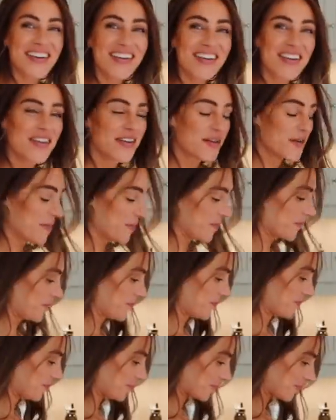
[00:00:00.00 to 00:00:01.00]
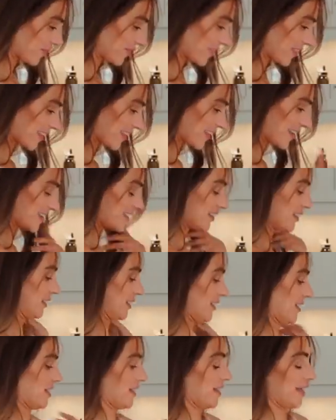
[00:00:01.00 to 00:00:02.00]
my ideas and incorporate
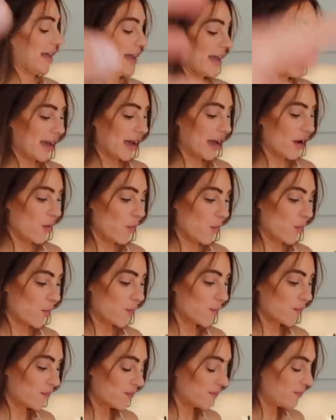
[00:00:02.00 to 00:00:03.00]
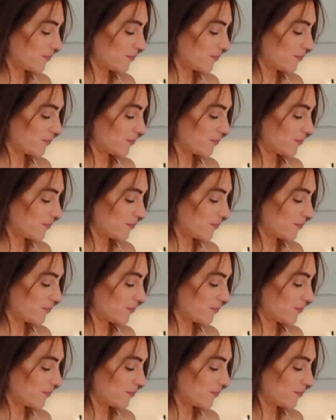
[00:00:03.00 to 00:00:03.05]
them into your video.